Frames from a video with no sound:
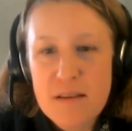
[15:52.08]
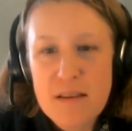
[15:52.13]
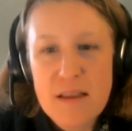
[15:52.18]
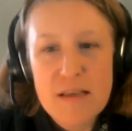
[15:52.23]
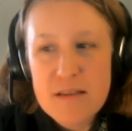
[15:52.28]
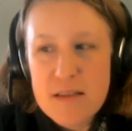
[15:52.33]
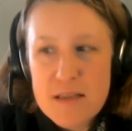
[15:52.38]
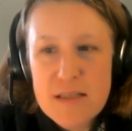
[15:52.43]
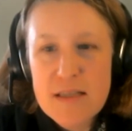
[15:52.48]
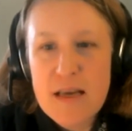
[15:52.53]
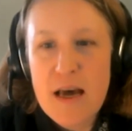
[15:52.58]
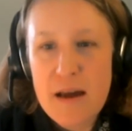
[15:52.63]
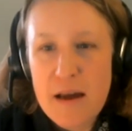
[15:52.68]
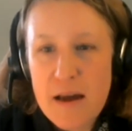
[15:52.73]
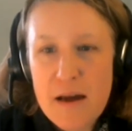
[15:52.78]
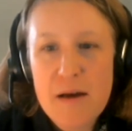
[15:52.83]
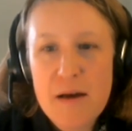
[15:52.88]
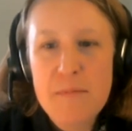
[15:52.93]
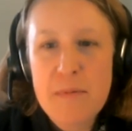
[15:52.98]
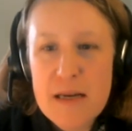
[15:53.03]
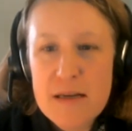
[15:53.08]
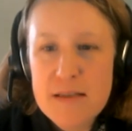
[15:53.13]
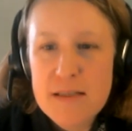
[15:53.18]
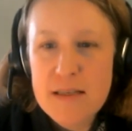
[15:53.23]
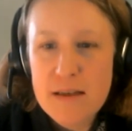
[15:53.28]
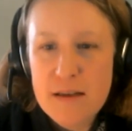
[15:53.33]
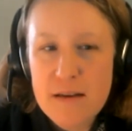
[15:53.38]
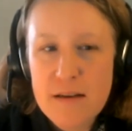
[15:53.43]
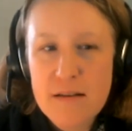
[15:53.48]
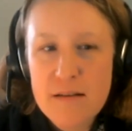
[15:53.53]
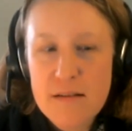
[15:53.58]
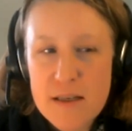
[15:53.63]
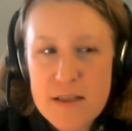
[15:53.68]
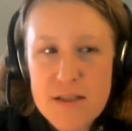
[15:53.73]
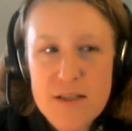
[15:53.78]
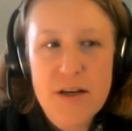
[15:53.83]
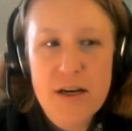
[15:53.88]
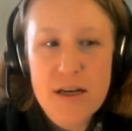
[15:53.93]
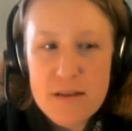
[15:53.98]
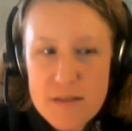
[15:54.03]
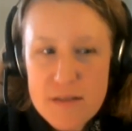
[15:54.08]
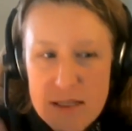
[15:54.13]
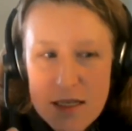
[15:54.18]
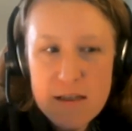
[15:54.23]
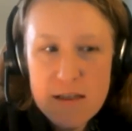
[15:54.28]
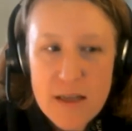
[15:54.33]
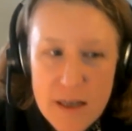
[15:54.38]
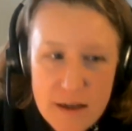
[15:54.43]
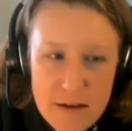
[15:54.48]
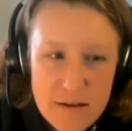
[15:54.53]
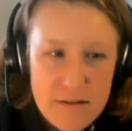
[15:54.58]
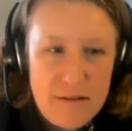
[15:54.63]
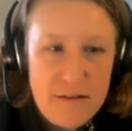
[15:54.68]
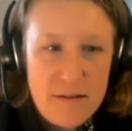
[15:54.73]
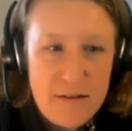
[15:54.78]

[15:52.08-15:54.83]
this is amazing. That's great. Sandy.